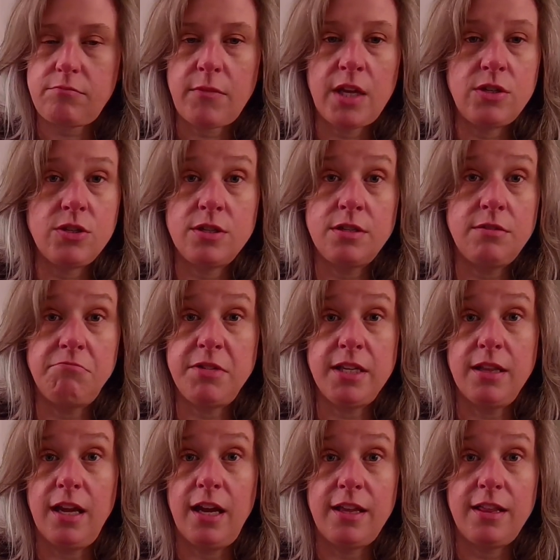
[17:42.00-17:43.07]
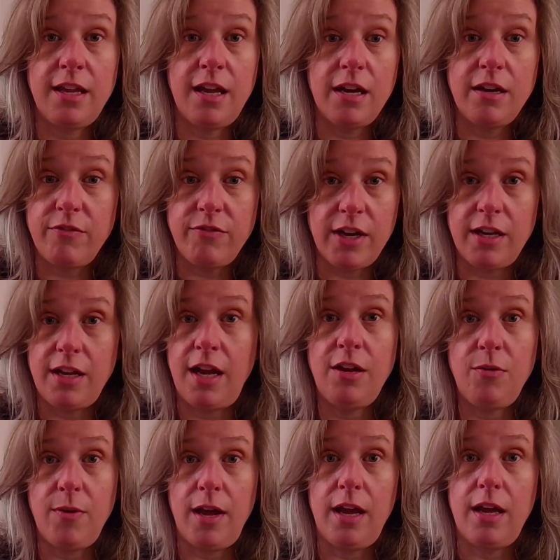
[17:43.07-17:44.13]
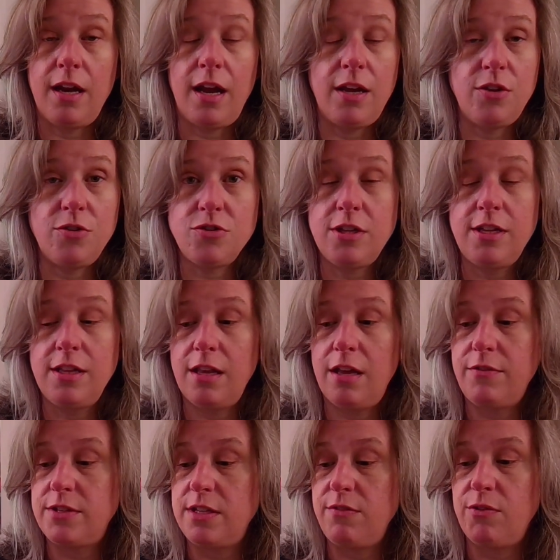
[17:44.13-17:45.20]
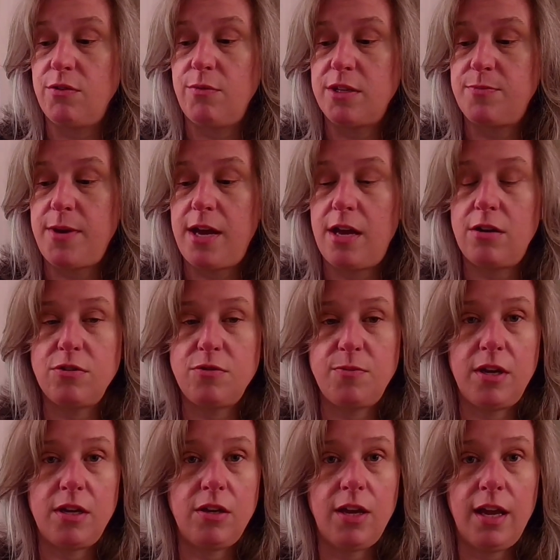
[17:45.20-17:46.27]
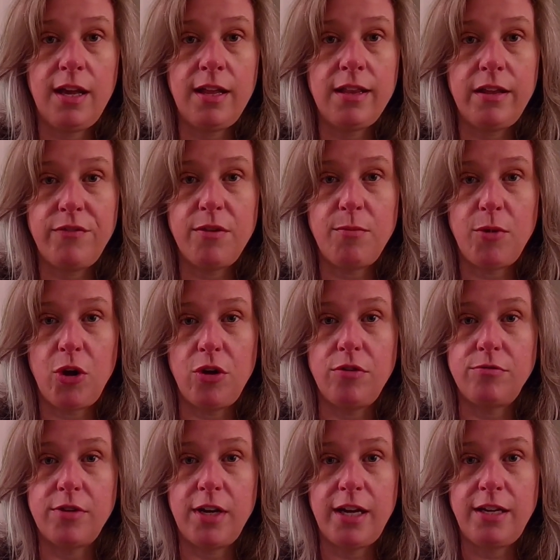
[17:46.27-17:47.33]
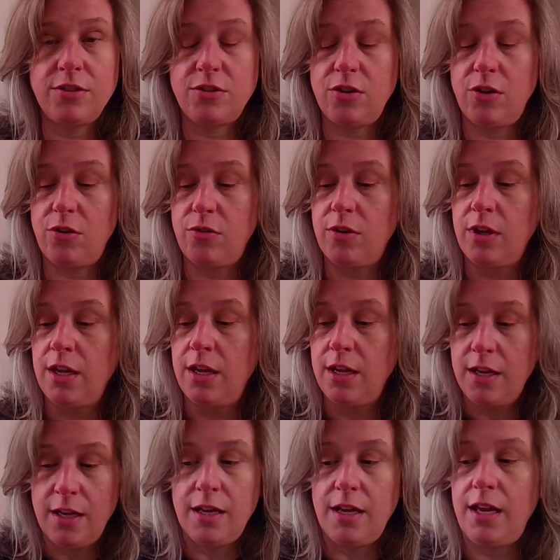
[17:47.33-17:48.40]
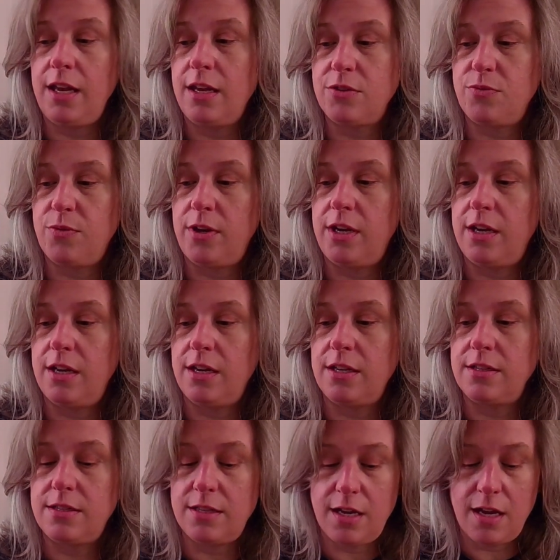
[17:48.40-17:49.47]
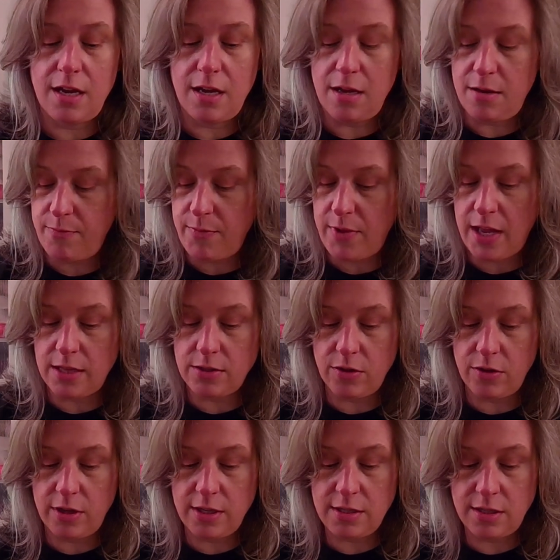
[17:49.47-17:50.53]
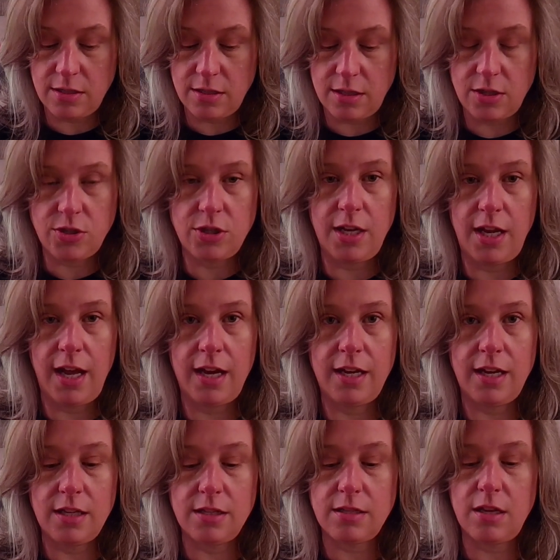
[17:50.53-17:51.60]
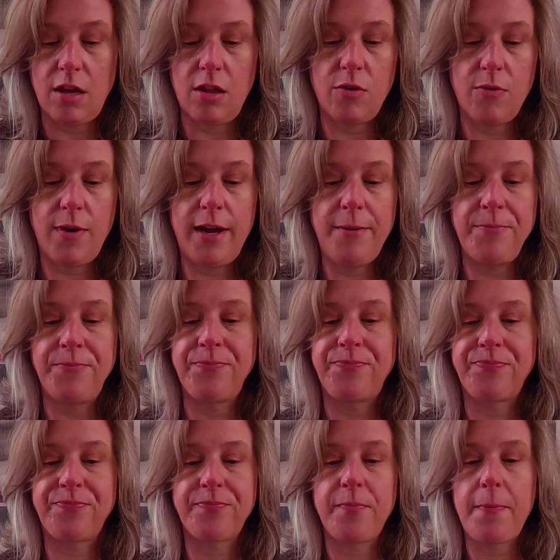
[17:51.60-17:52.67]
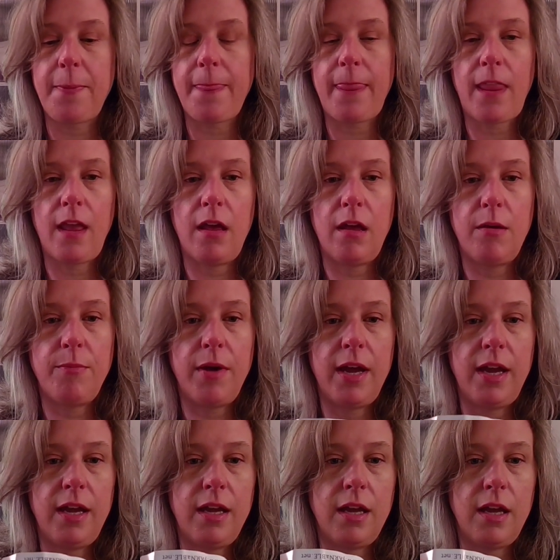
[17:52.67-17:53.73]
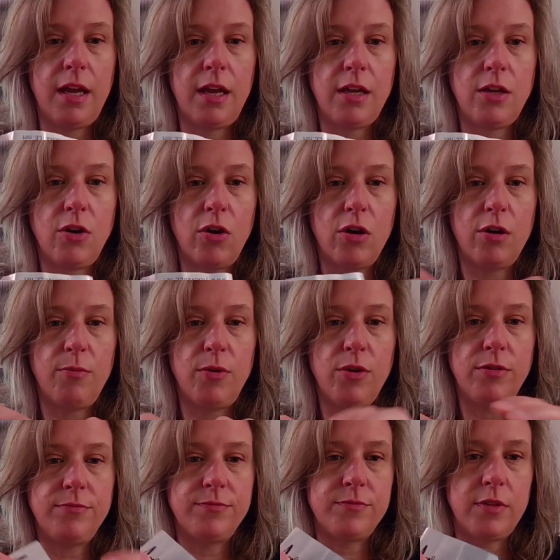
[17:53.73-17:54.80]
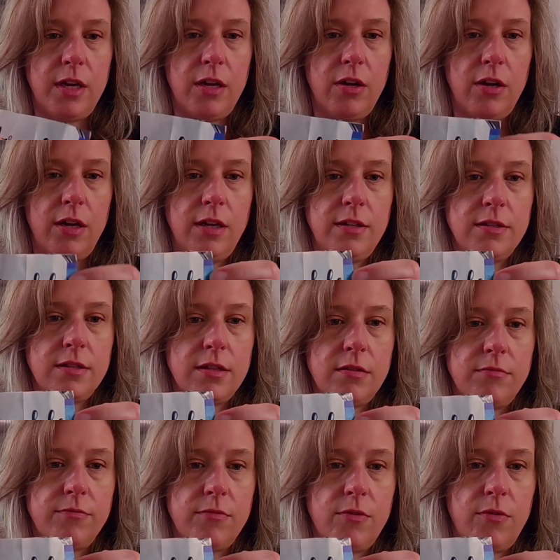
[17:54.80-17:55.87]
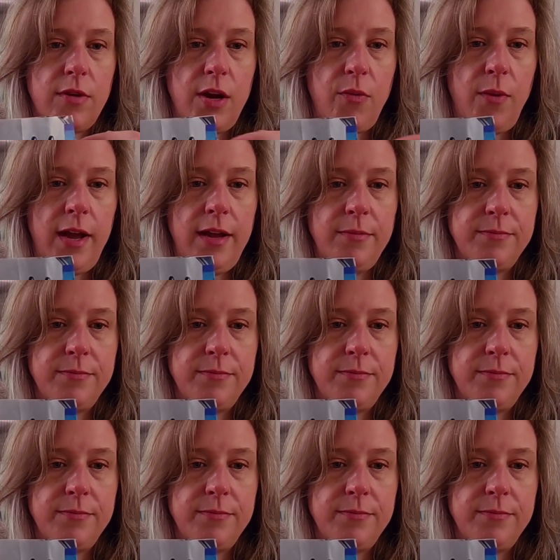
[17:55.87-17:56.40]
just didn't like the end of it anyway. And I usually love Stephen West patterns, but you can't love them all, right? So it is what it is. And so this is the Shenanigans colorway by Yarnable. There it is, the right way.